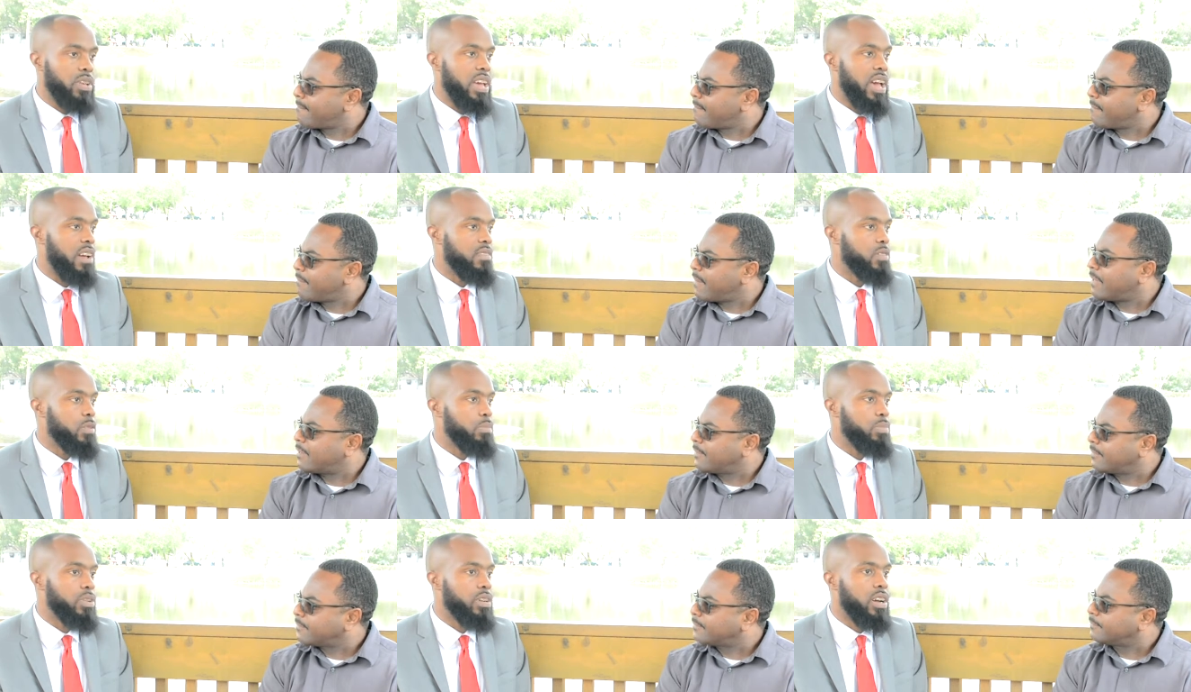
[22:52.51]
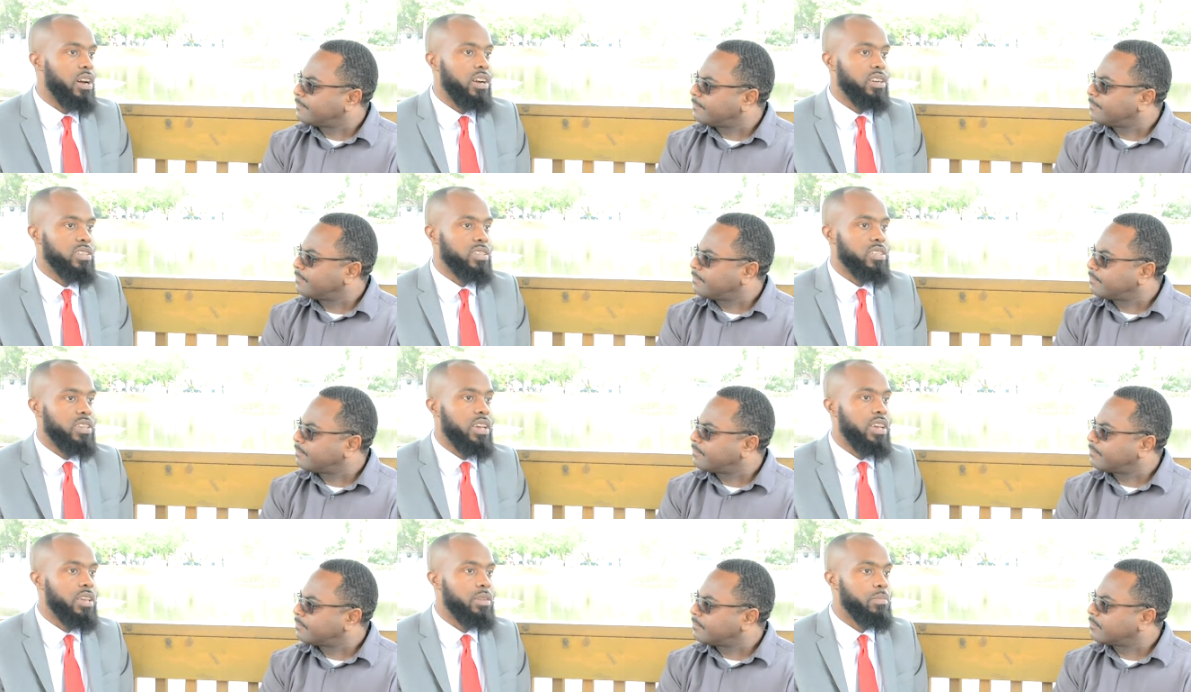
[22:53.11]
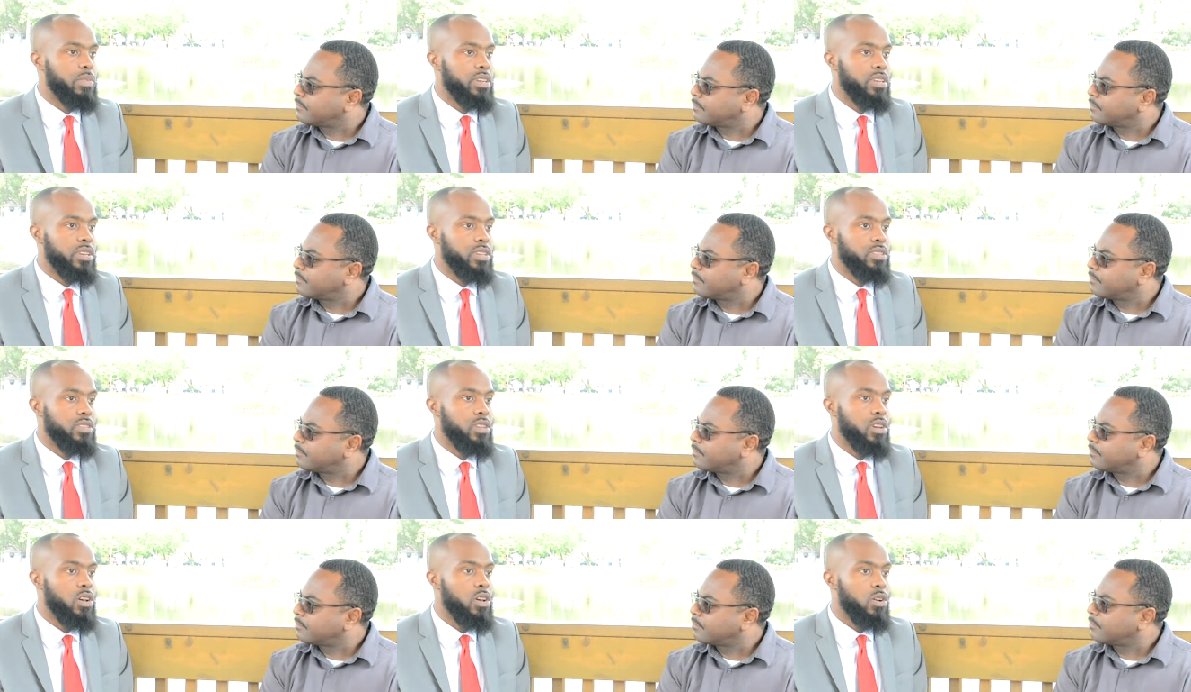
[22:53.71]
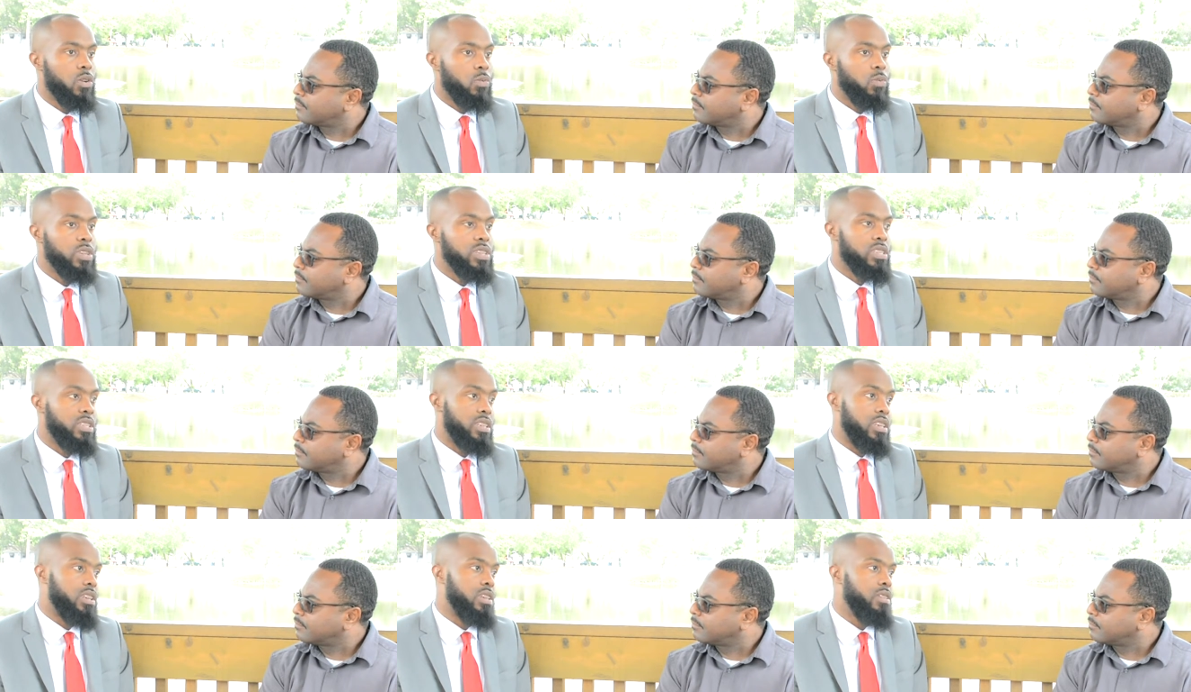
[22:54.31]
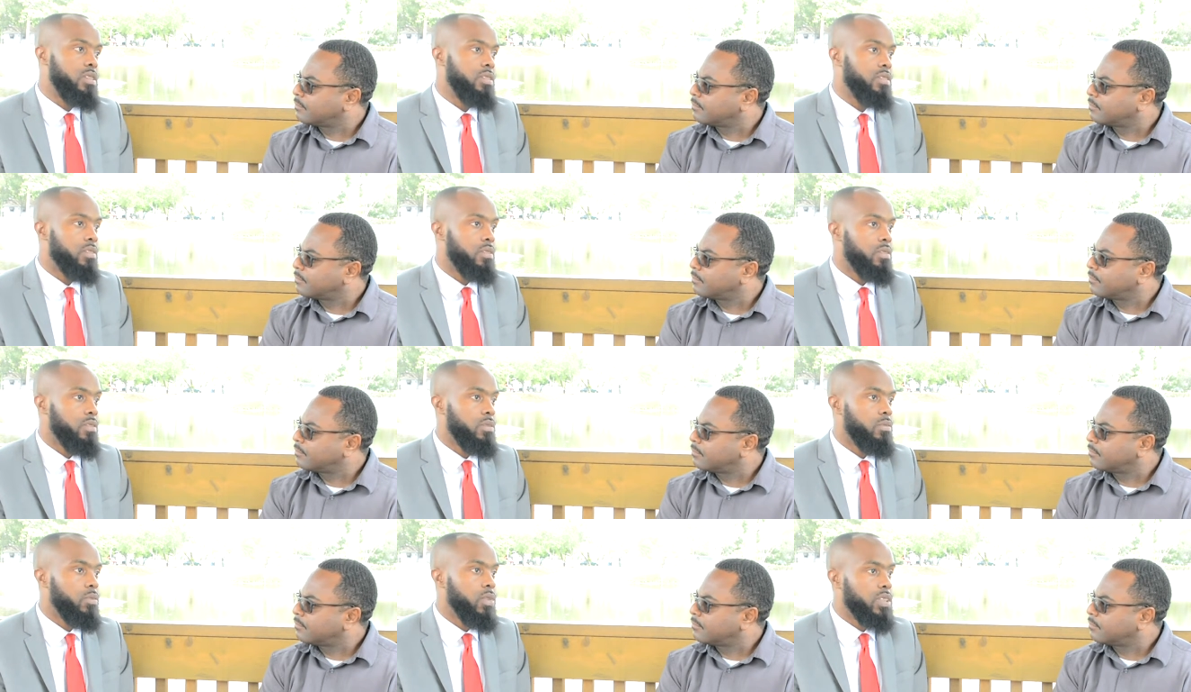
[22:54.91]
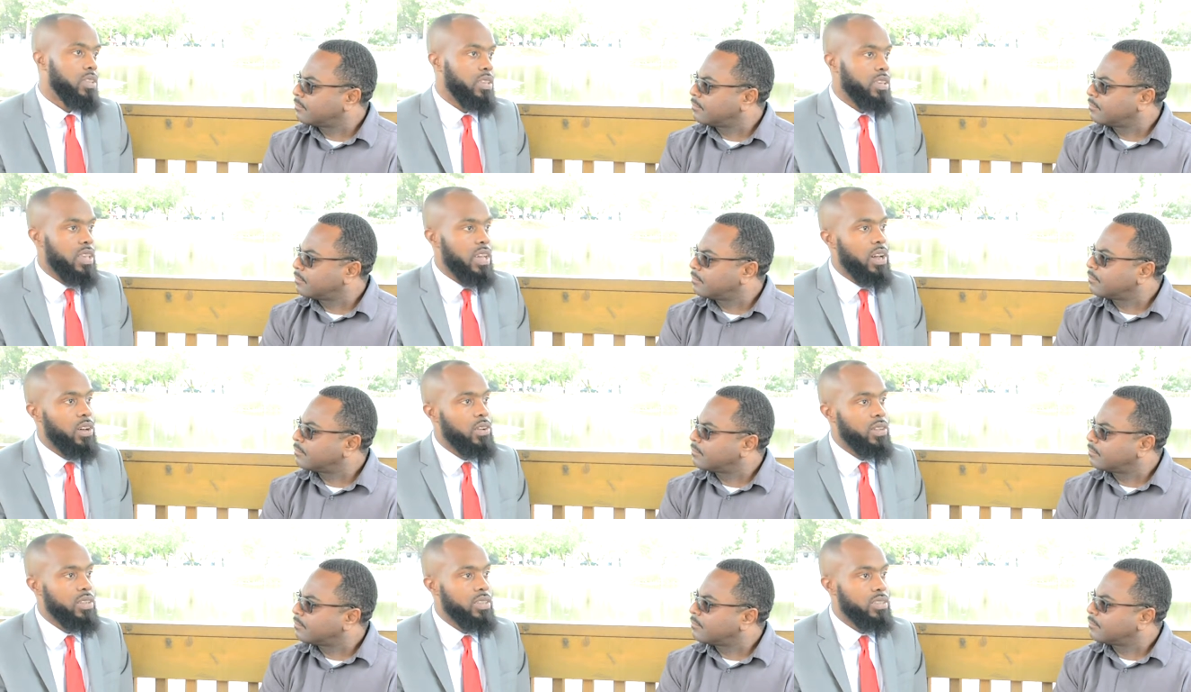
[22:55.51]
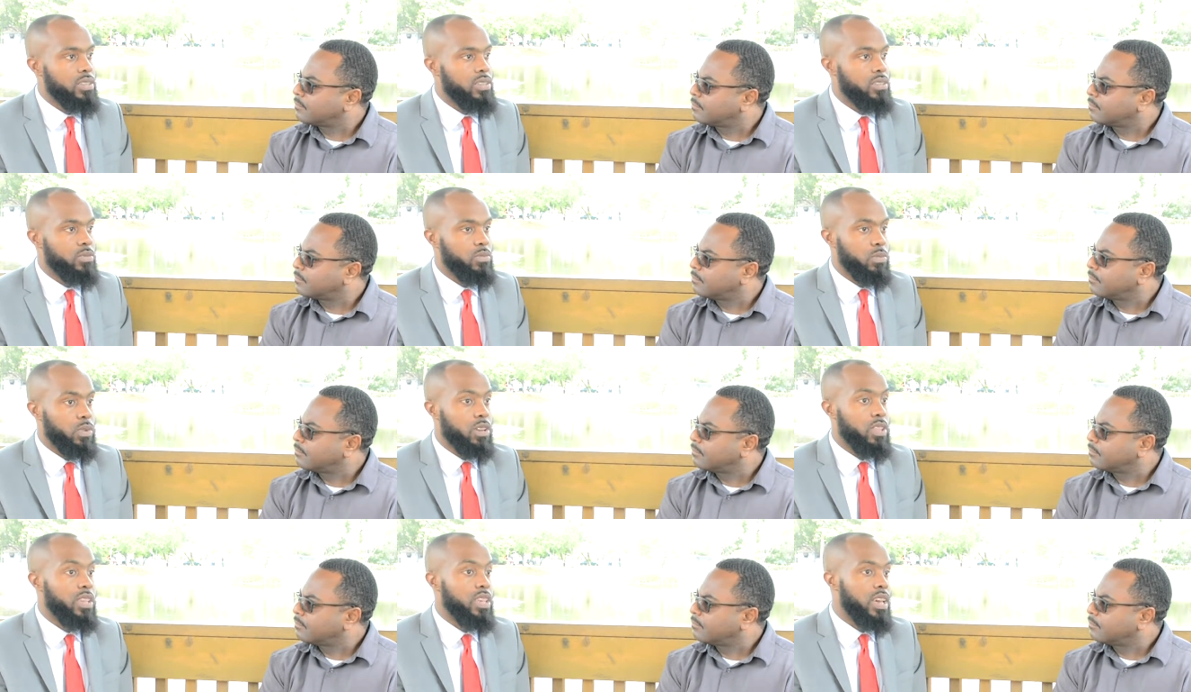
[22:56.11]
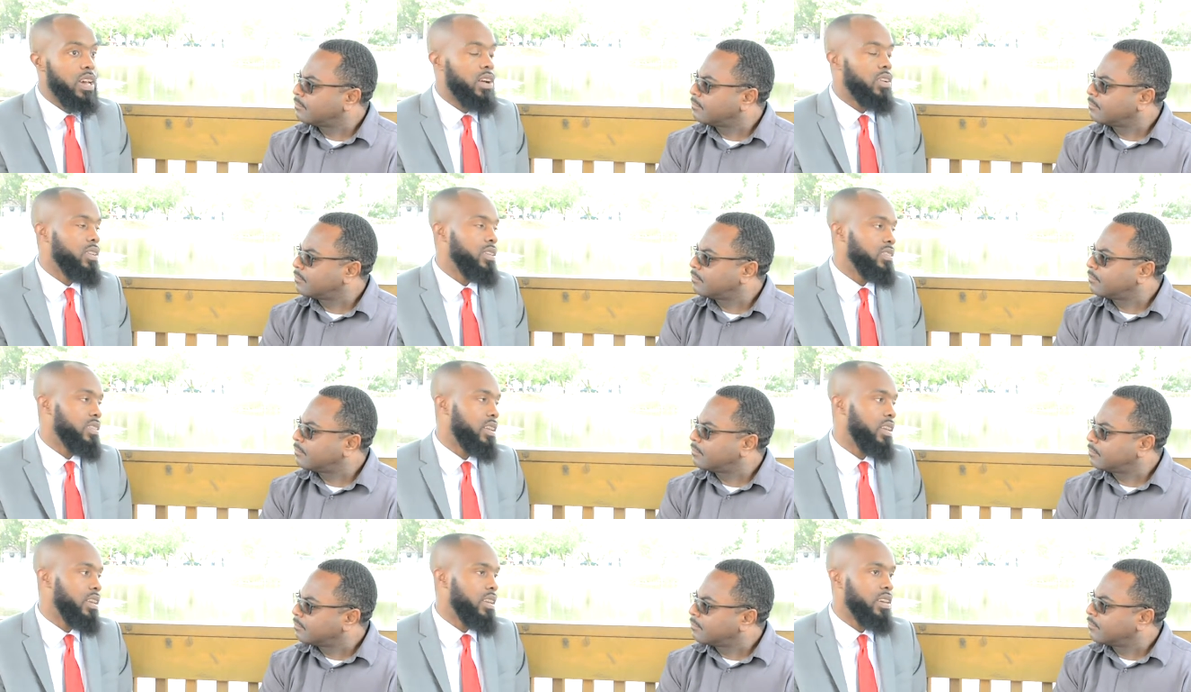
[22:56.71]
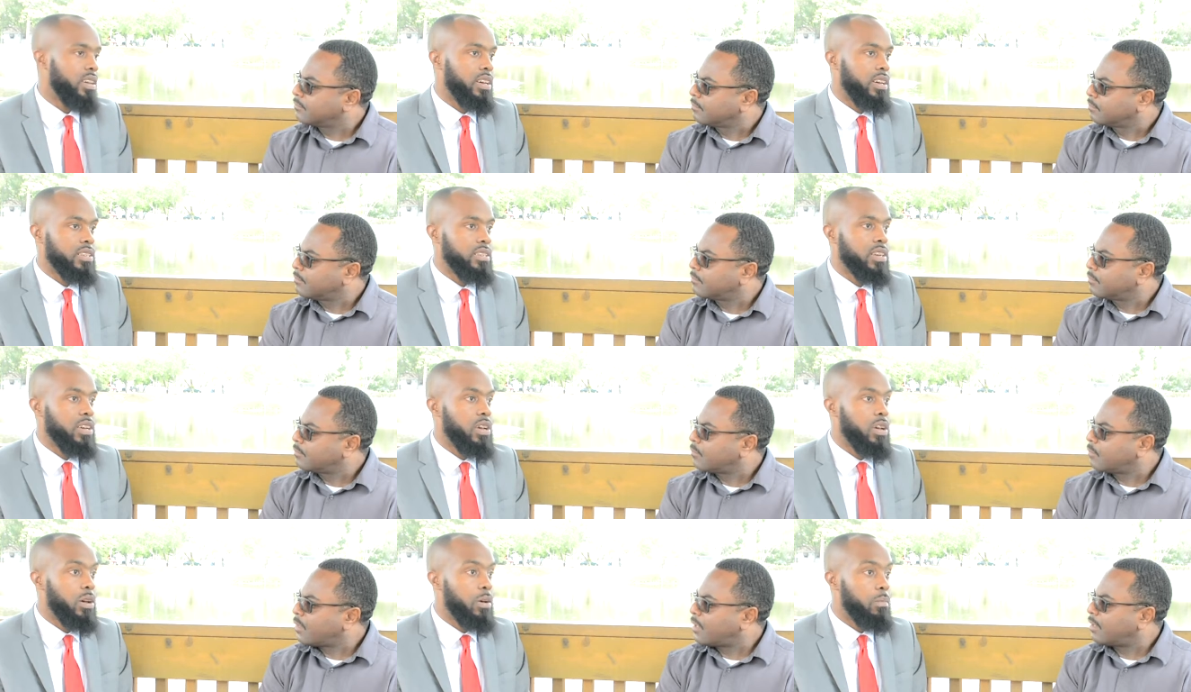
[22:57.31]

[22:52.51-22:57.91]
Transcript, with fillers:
Speaker 1: We have right. to put our state because we see what the county is where the county is getting us.